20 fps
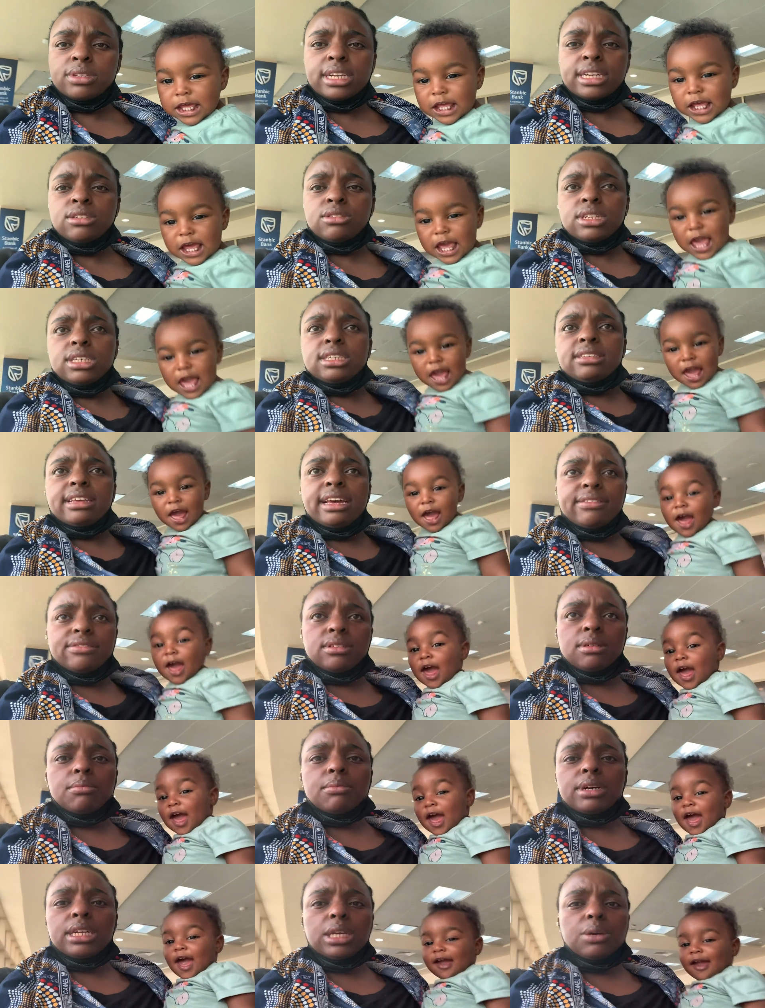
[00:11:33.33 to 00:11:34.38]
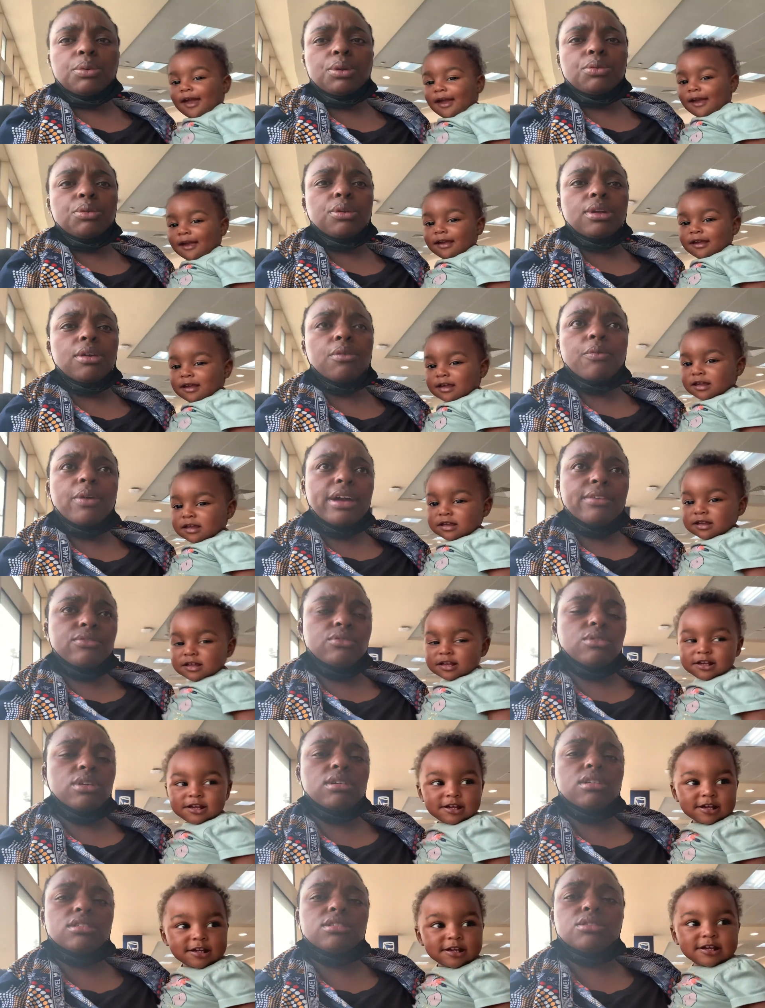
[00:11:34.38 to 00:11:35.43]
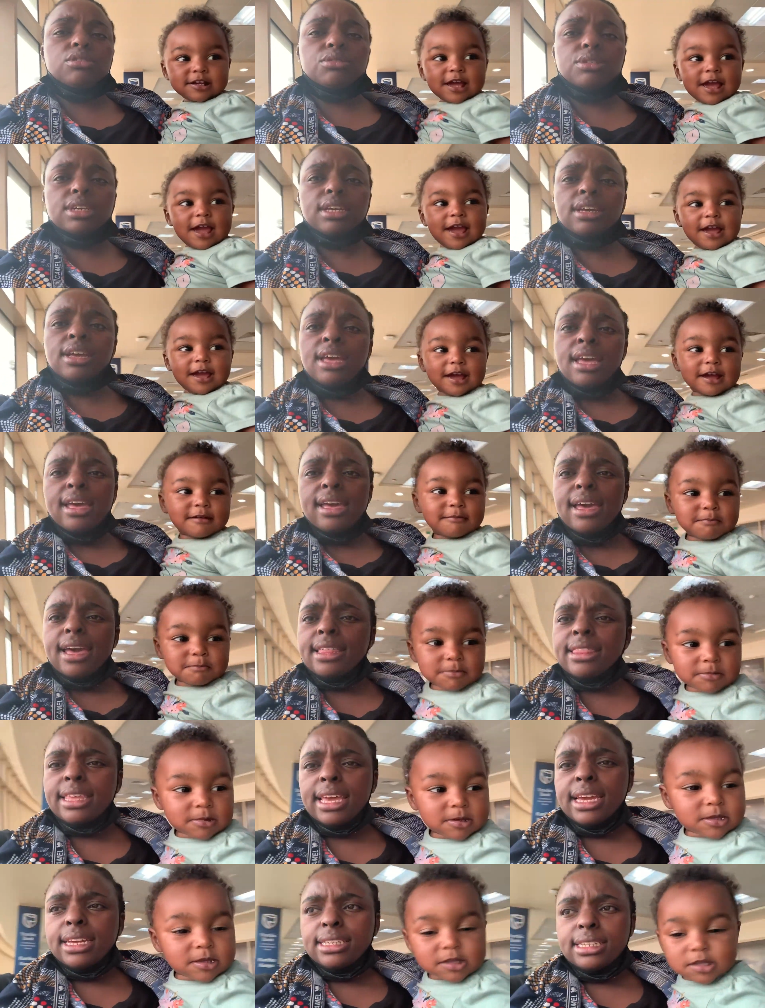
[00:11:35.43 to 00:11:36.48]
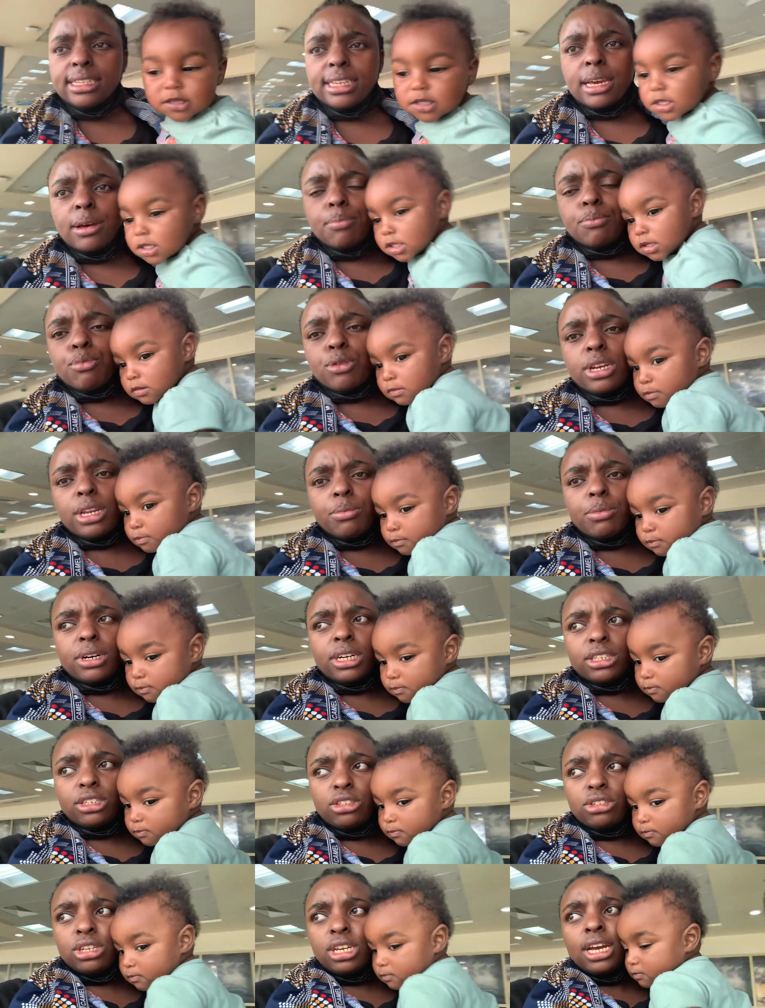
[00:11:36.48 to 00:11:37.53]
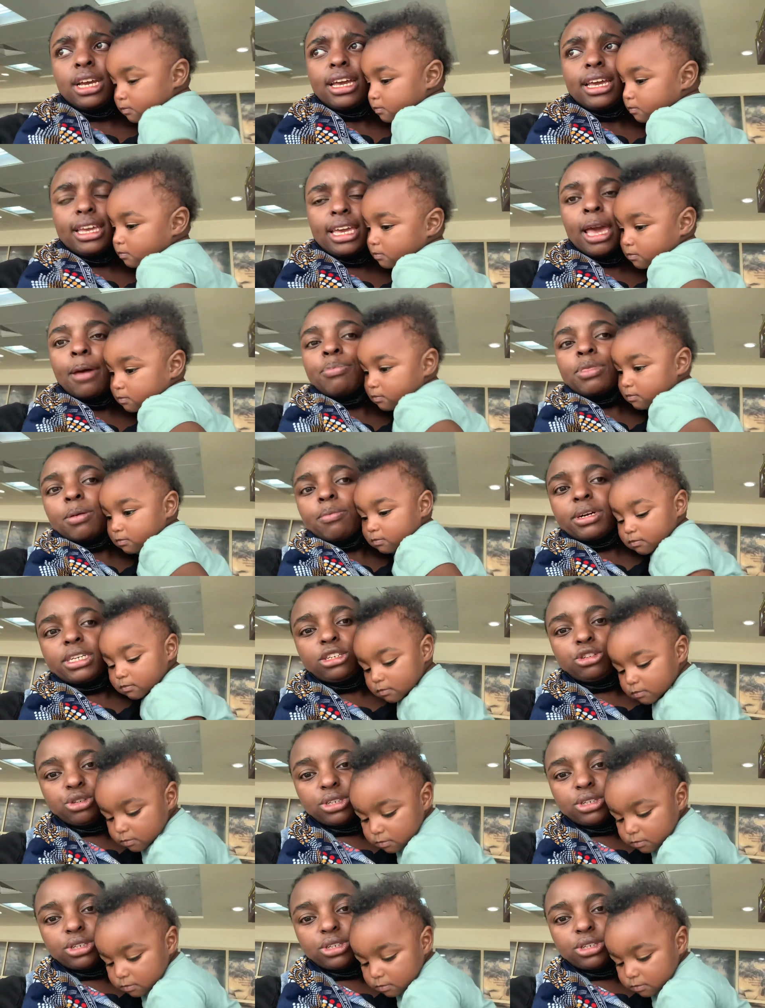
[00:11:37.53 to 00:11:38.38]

Speaker 1: like to at least have some money when we arrive to a country, and the ATM pretty much kept the money to